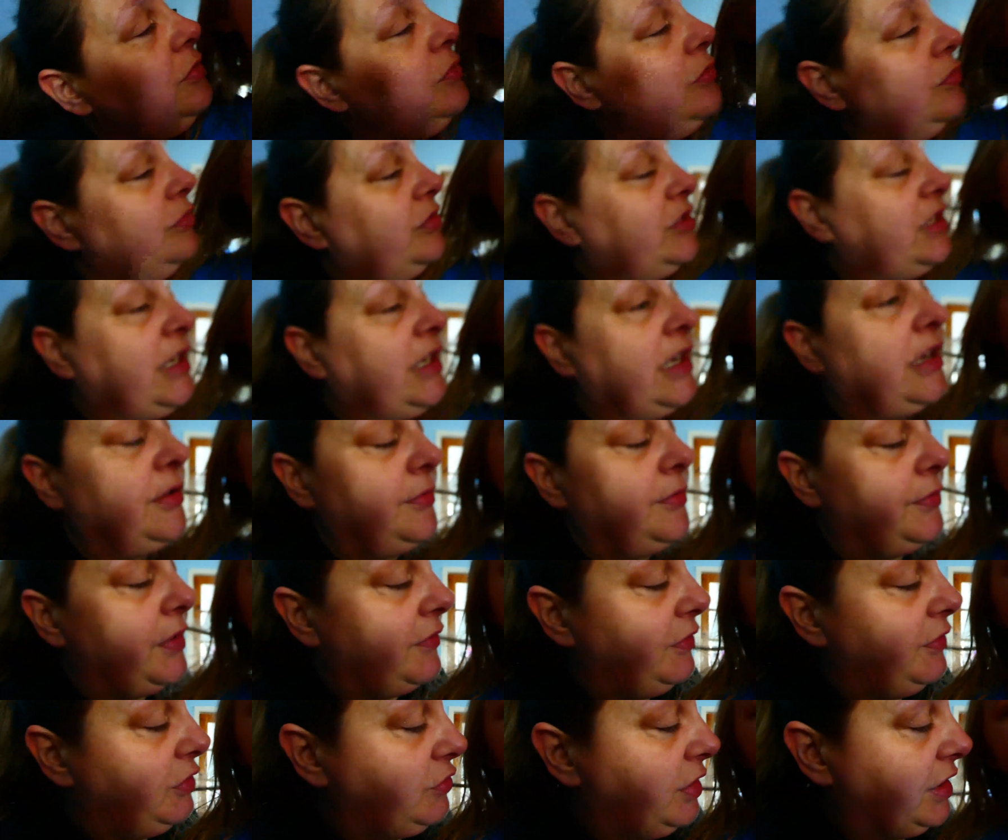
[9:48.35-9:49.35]
oh dear.
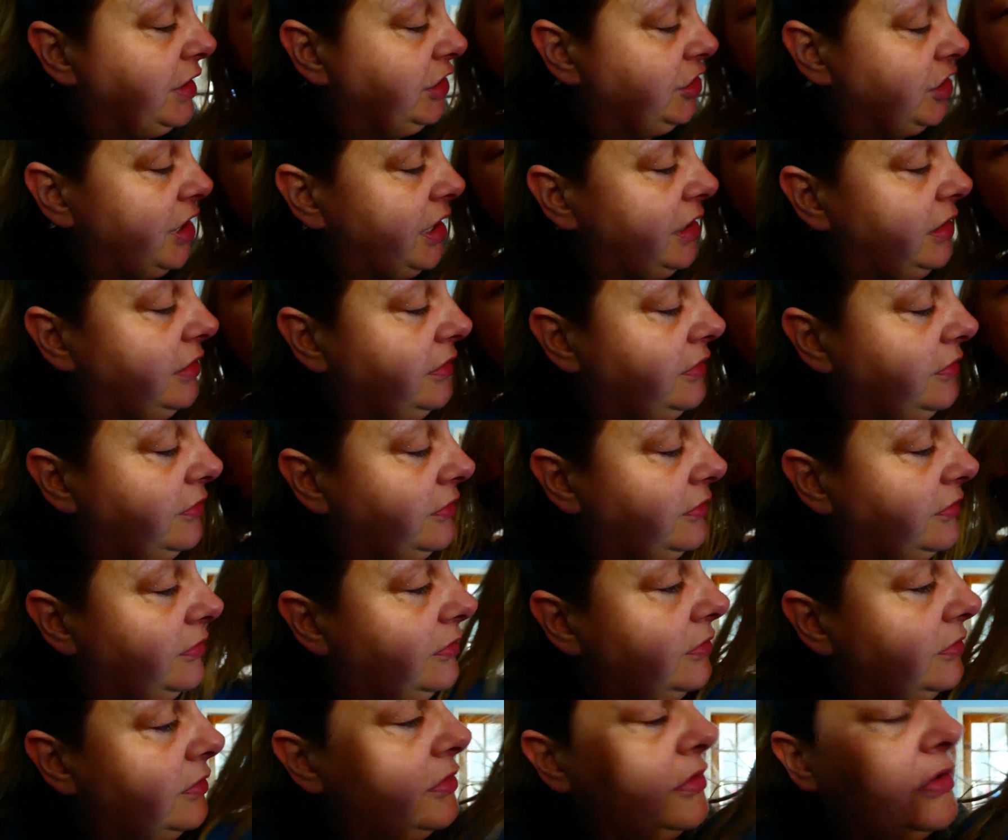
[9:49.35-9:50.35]
Have a drink, Jen.
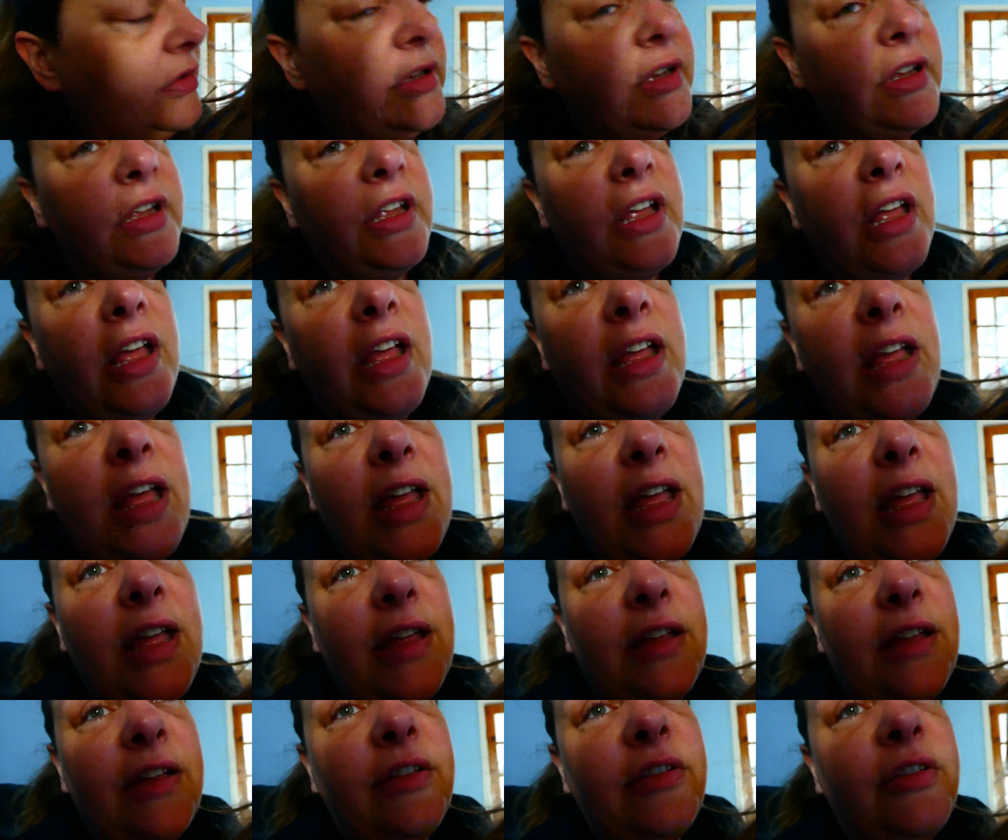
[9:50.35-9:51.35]
No, I
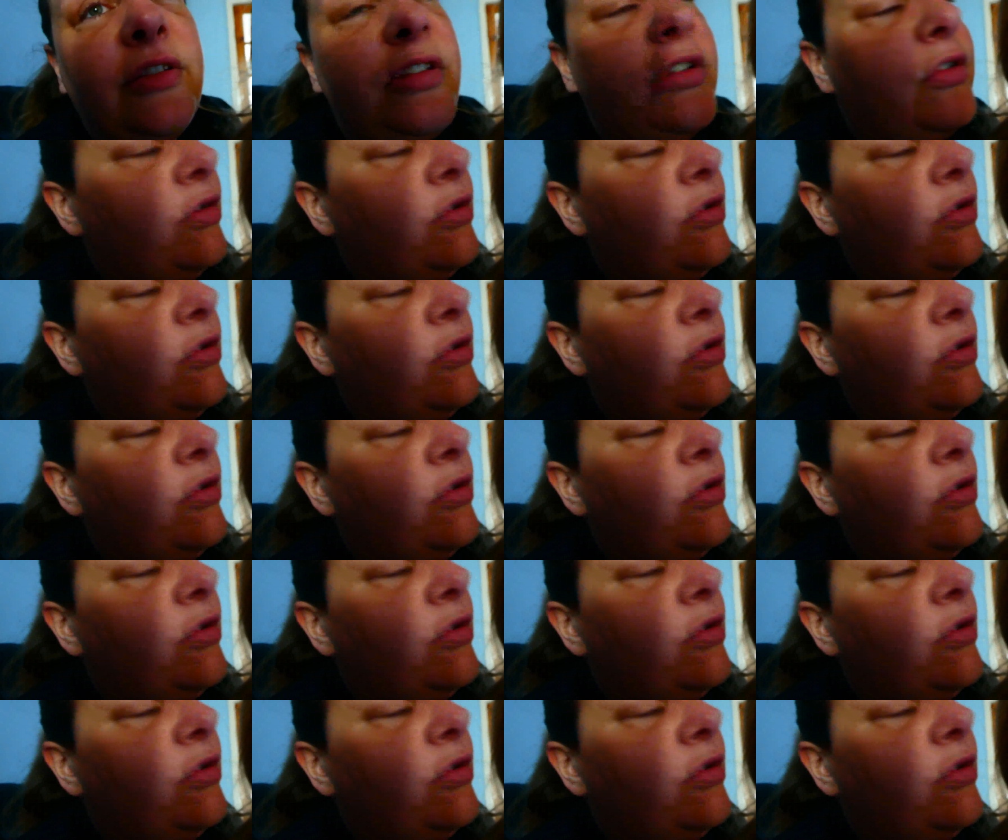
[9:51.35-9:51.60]
am not You